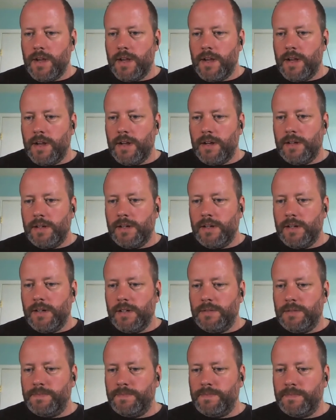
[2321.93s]

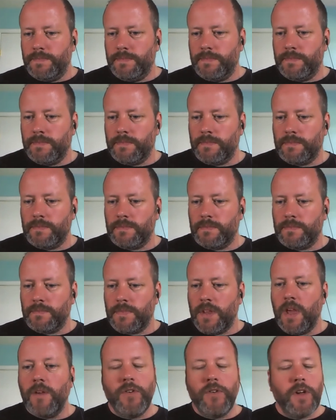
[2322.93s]

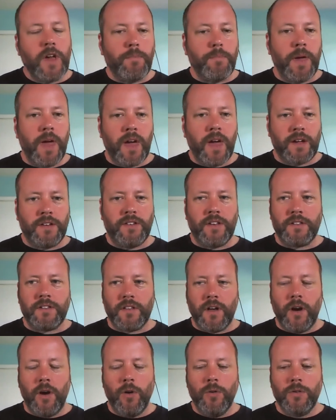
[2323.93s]
If you get picked as
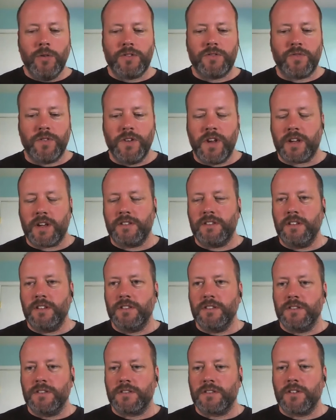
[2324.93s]
the host for next
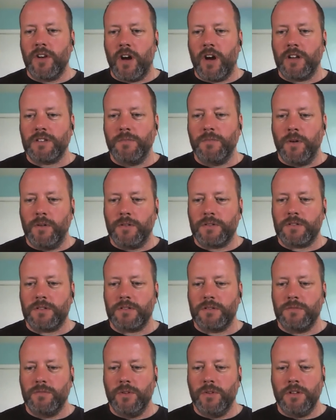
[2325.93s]
season's
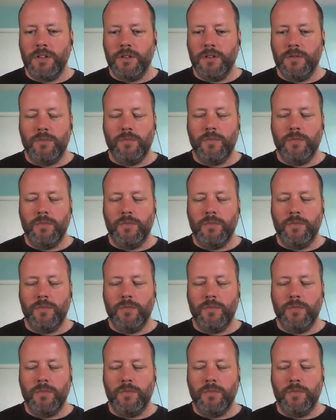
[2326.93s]
Cosmos, will you